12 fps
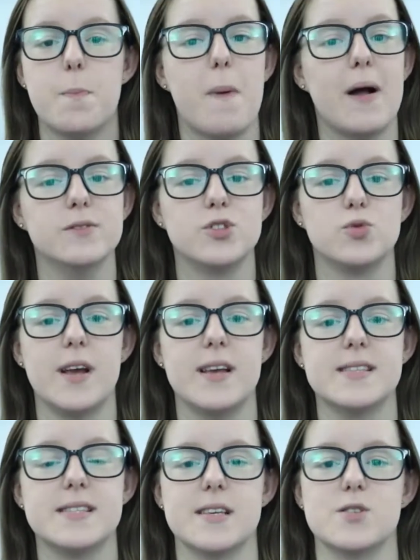bounce
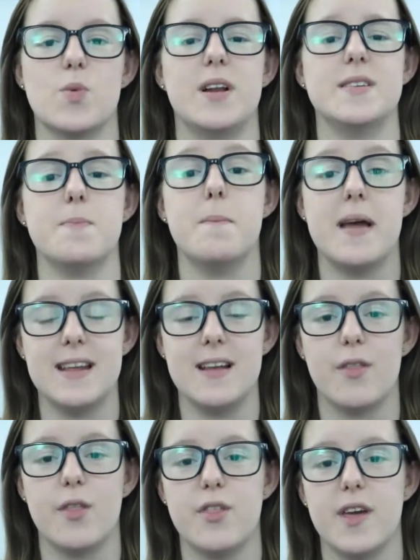rates, as well as
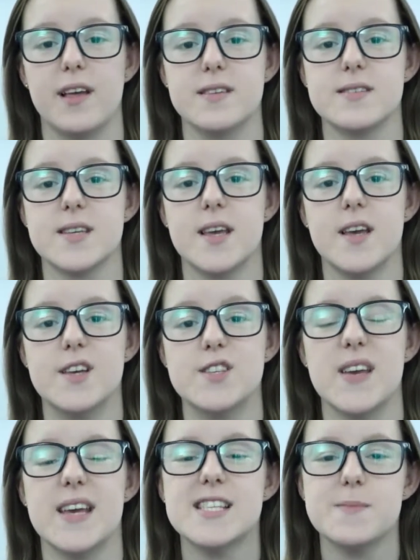many other things.
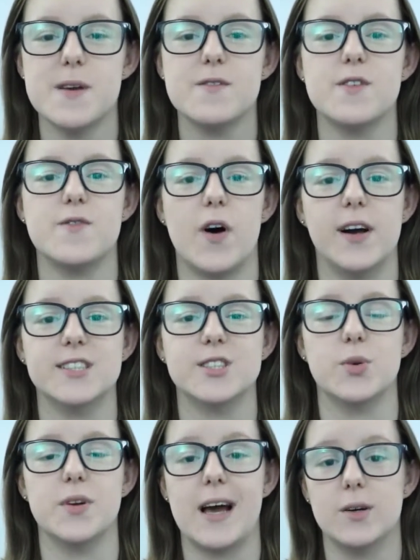So here's a bit of
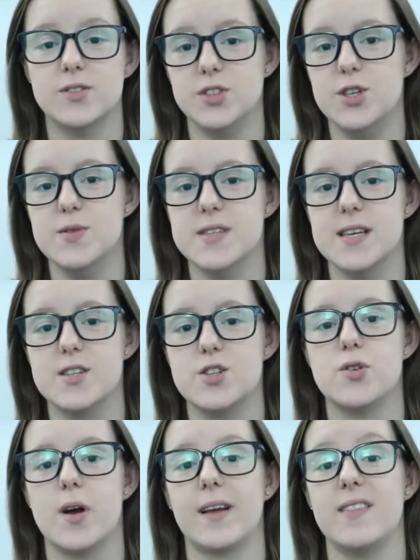advice on how to use it
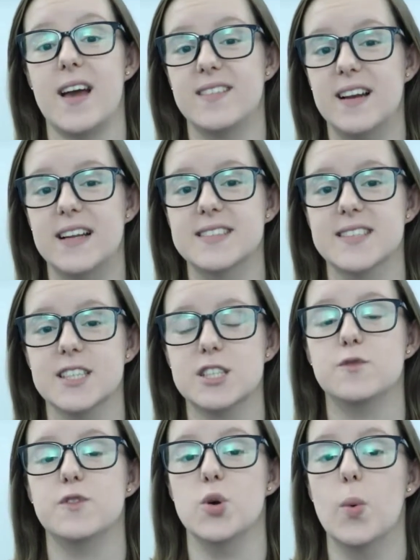to track the
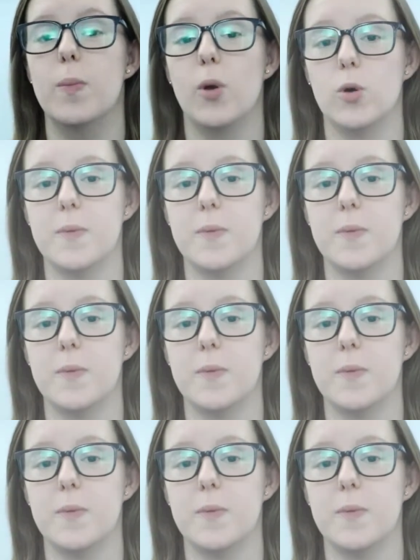analytics for your blog